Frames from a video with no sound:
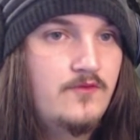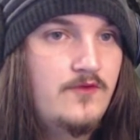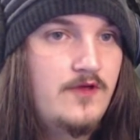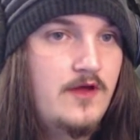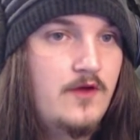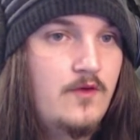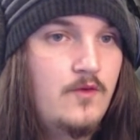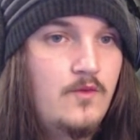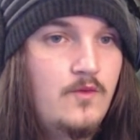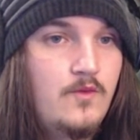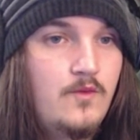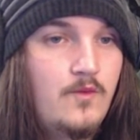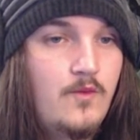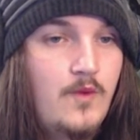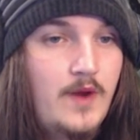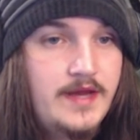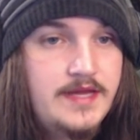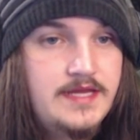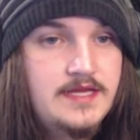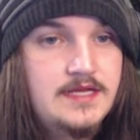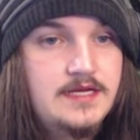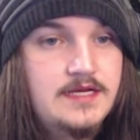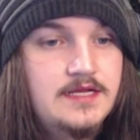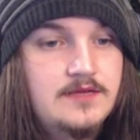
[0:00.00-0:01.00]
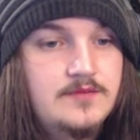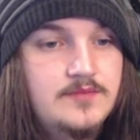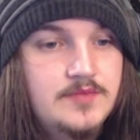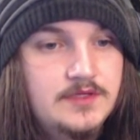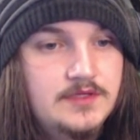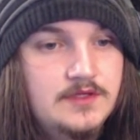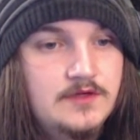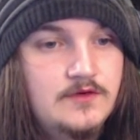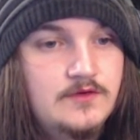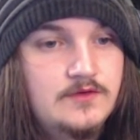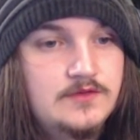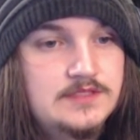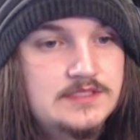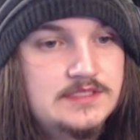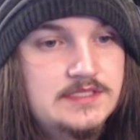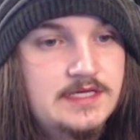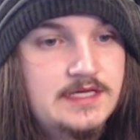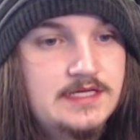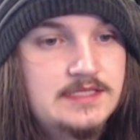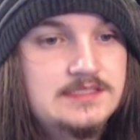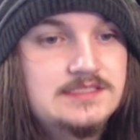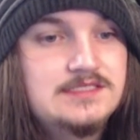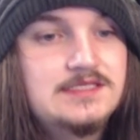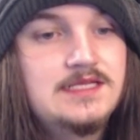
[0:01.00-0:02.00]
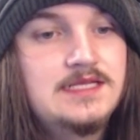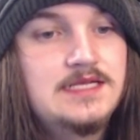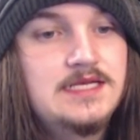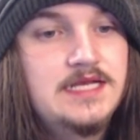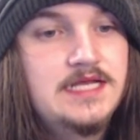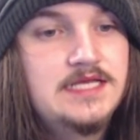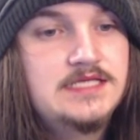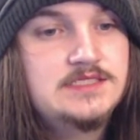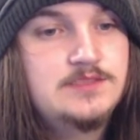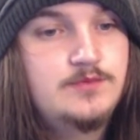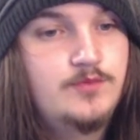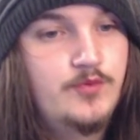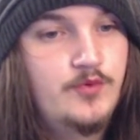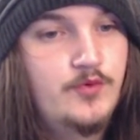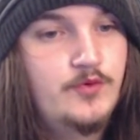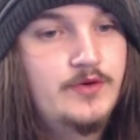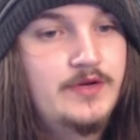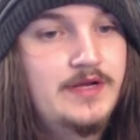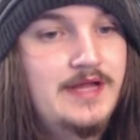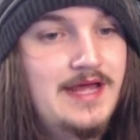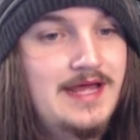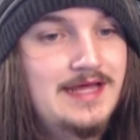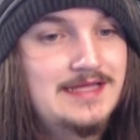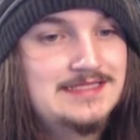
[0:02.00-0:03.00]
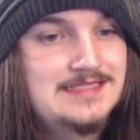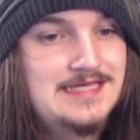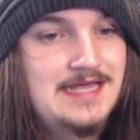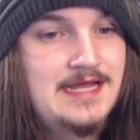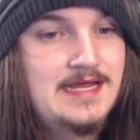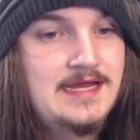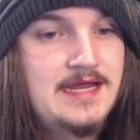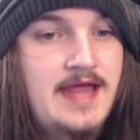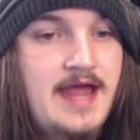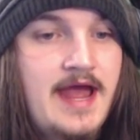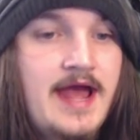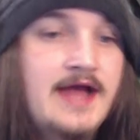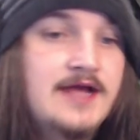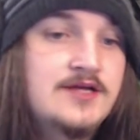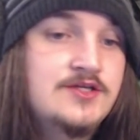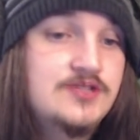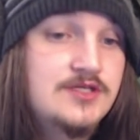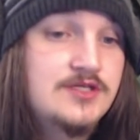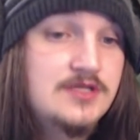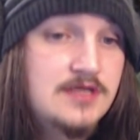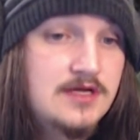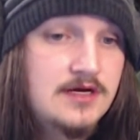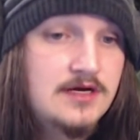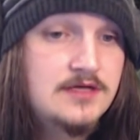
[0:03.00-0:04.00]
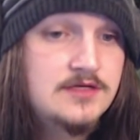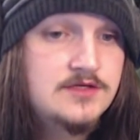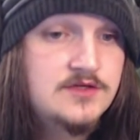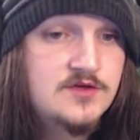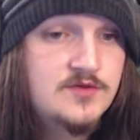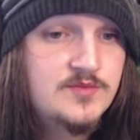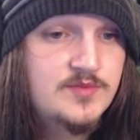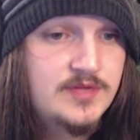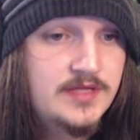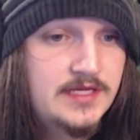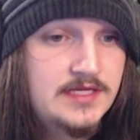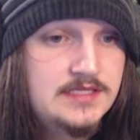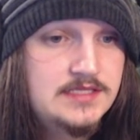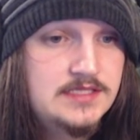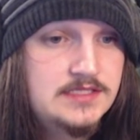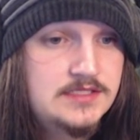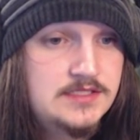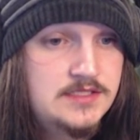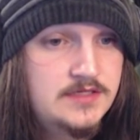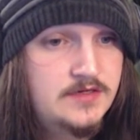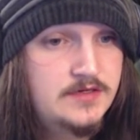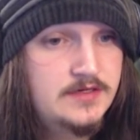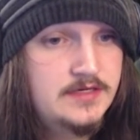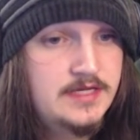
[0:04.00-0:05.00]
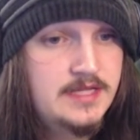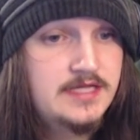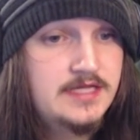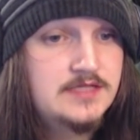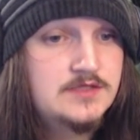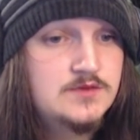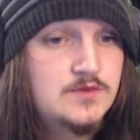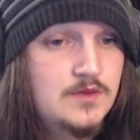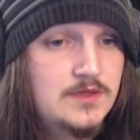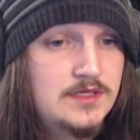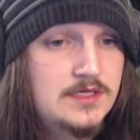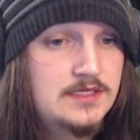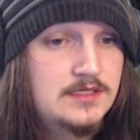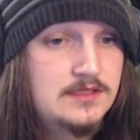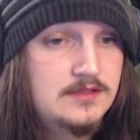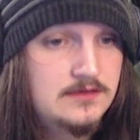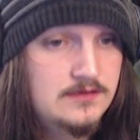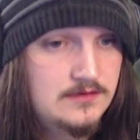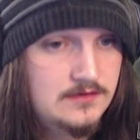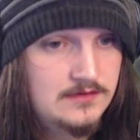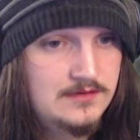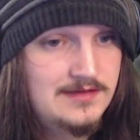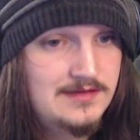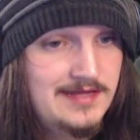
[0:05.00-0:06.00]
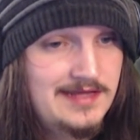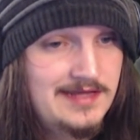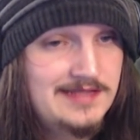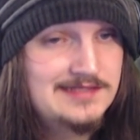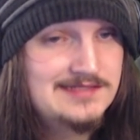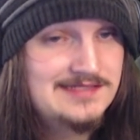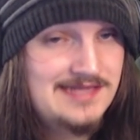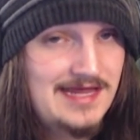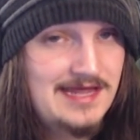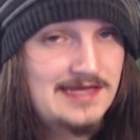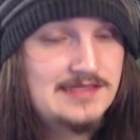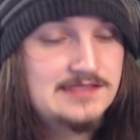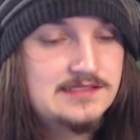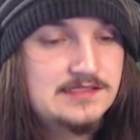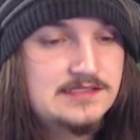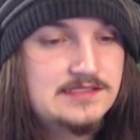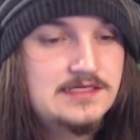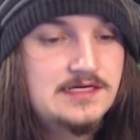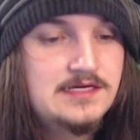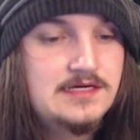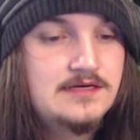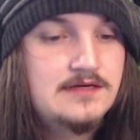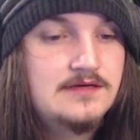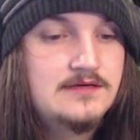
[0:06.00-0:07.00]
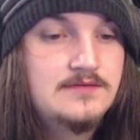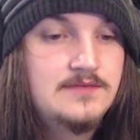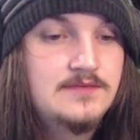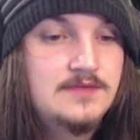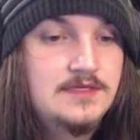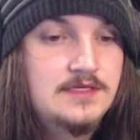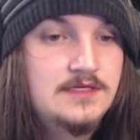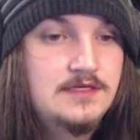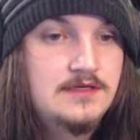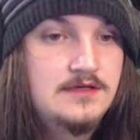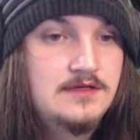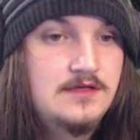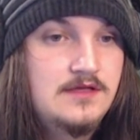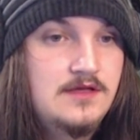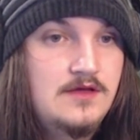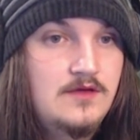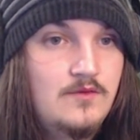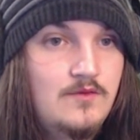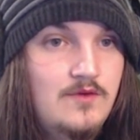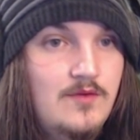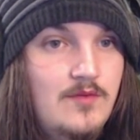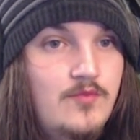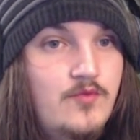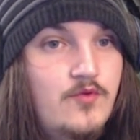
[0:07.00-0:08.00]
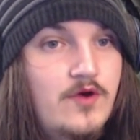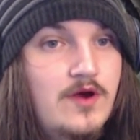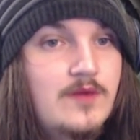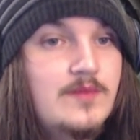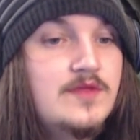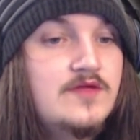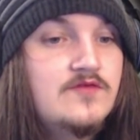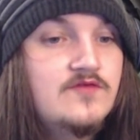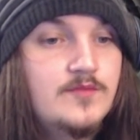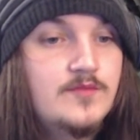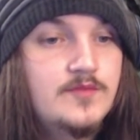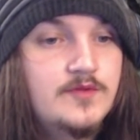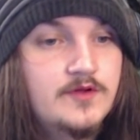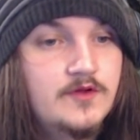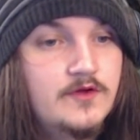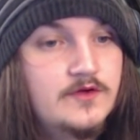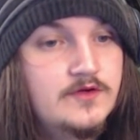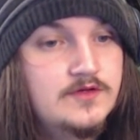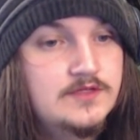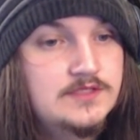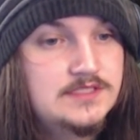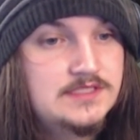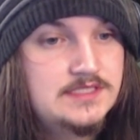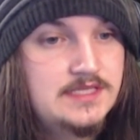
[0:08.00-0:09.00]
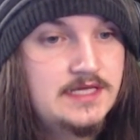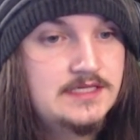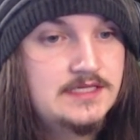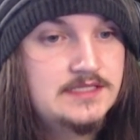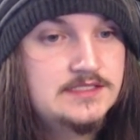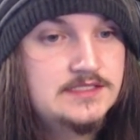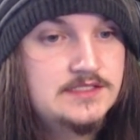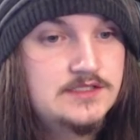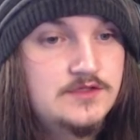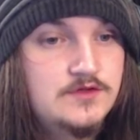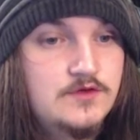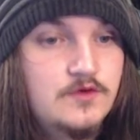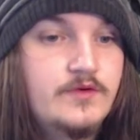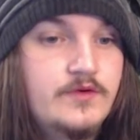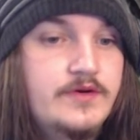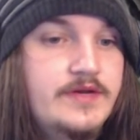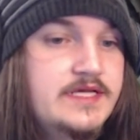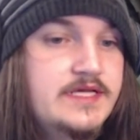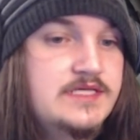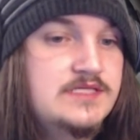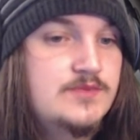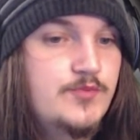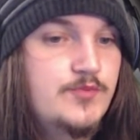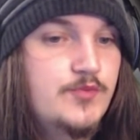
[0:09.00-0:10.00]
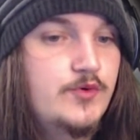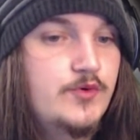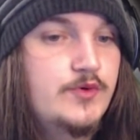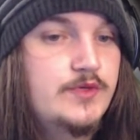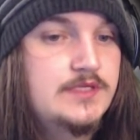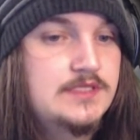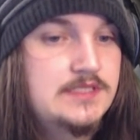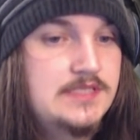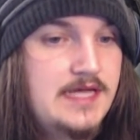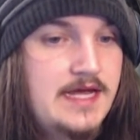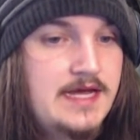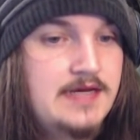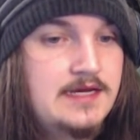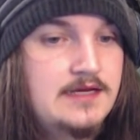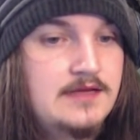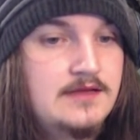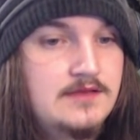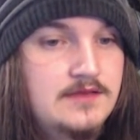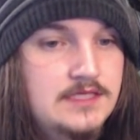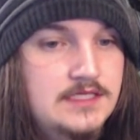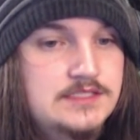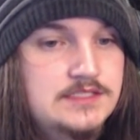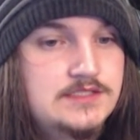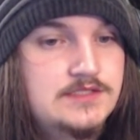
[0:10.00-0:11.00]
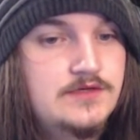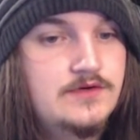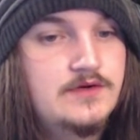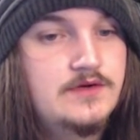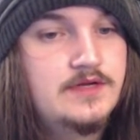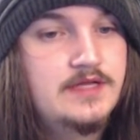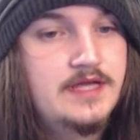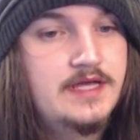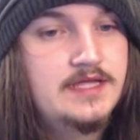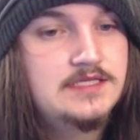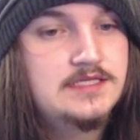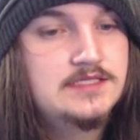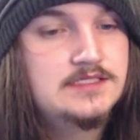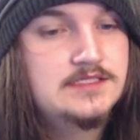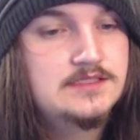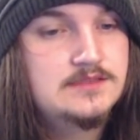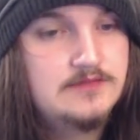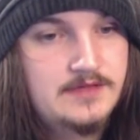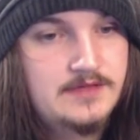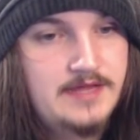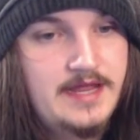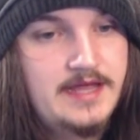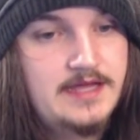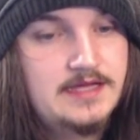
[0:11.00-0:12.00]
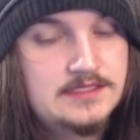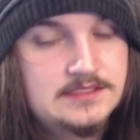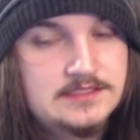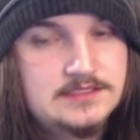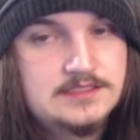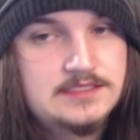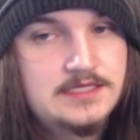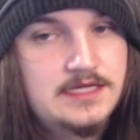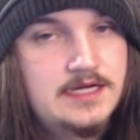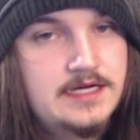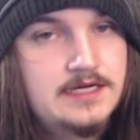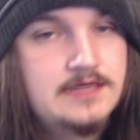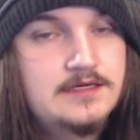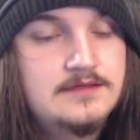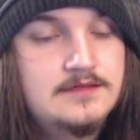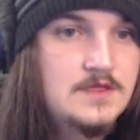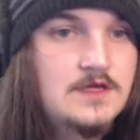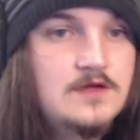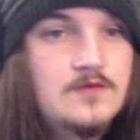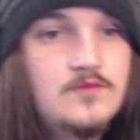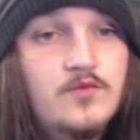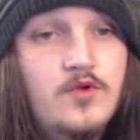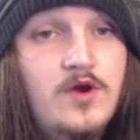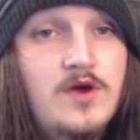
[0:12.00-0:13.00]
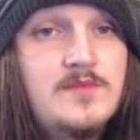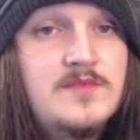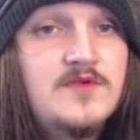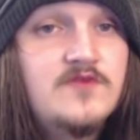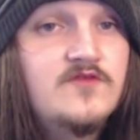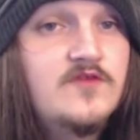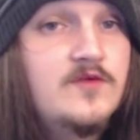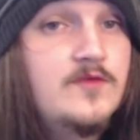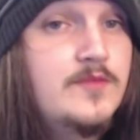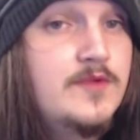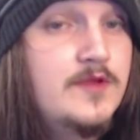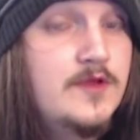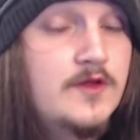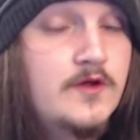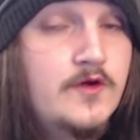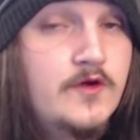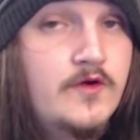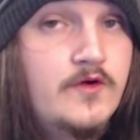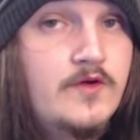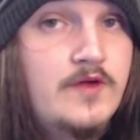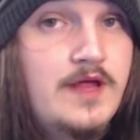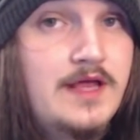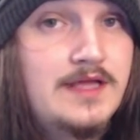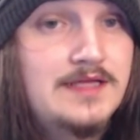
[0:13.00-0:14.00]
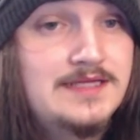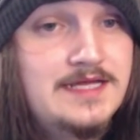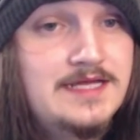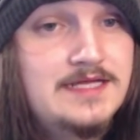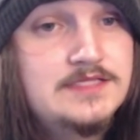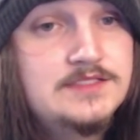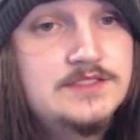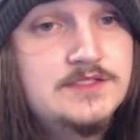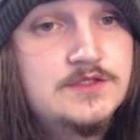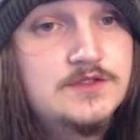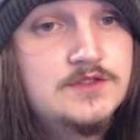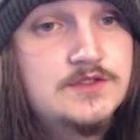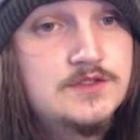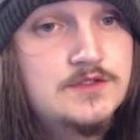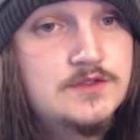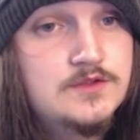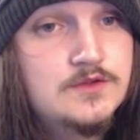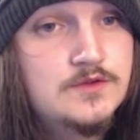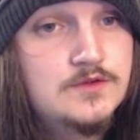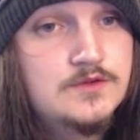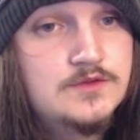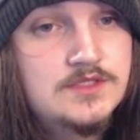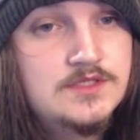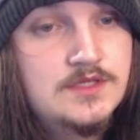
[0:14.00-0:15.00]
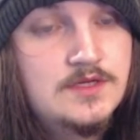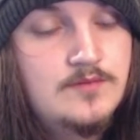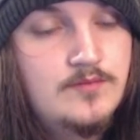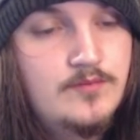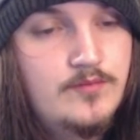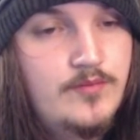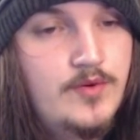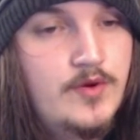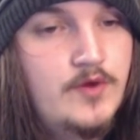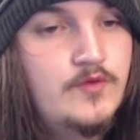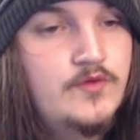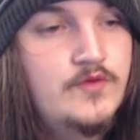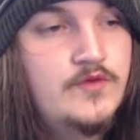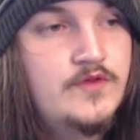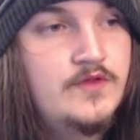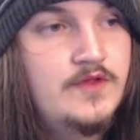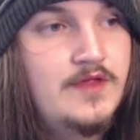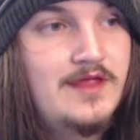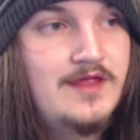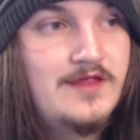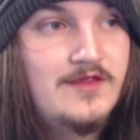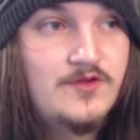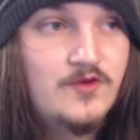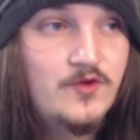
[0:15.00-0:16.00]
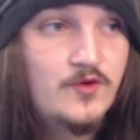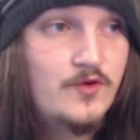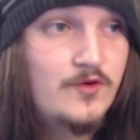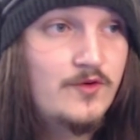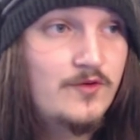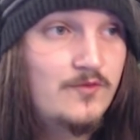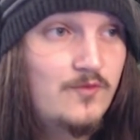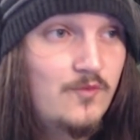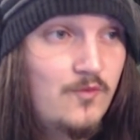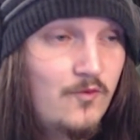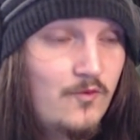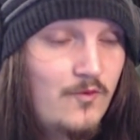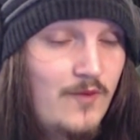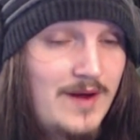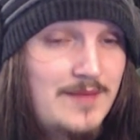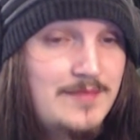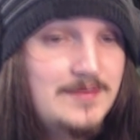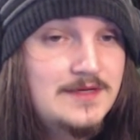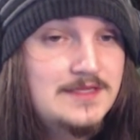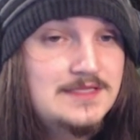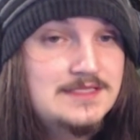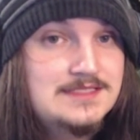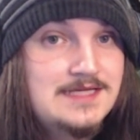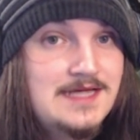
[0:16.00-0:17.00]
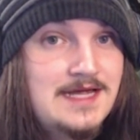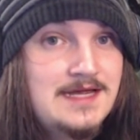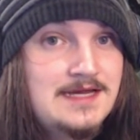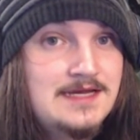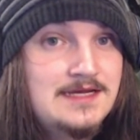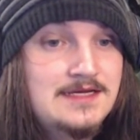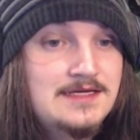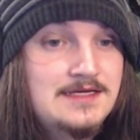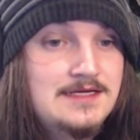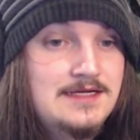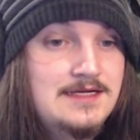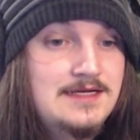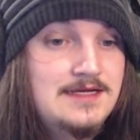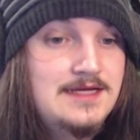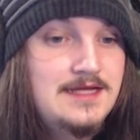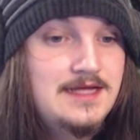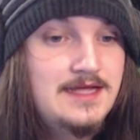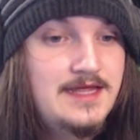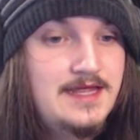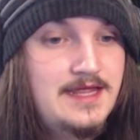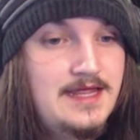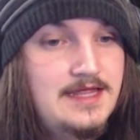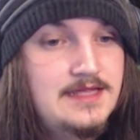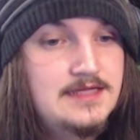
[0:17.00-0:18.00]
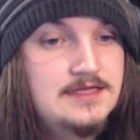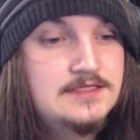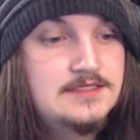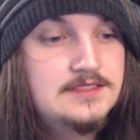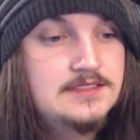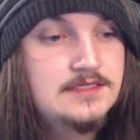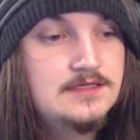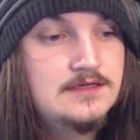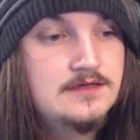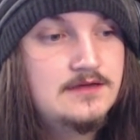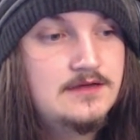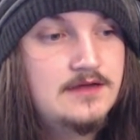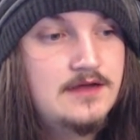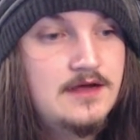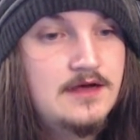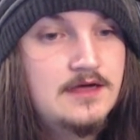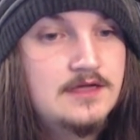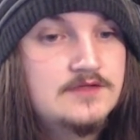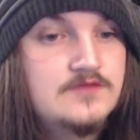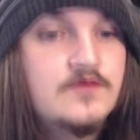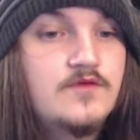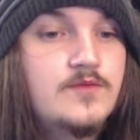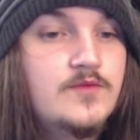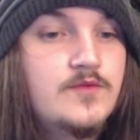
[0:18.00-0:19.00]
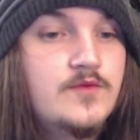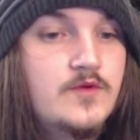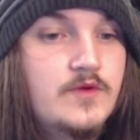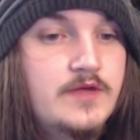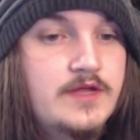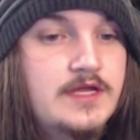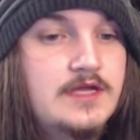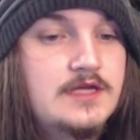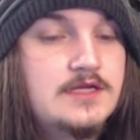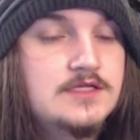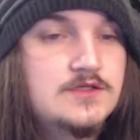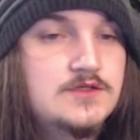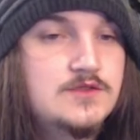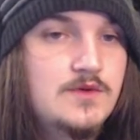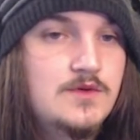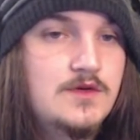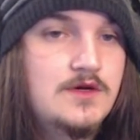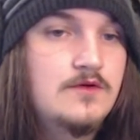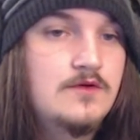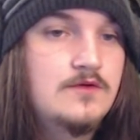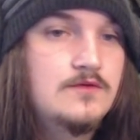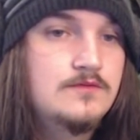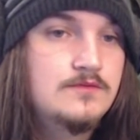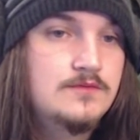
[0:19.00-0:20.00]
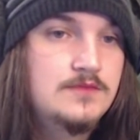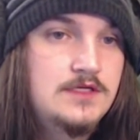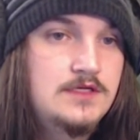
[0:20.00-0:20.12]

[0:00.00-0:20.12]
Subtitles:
Awakening Below states the next brute attack action card you play this turn gains one, gains X attack. While Primeval Below states your next brute attack this turn gains X attack. Primeval Below allows you to use both your weapon attack and cards from your hand as well.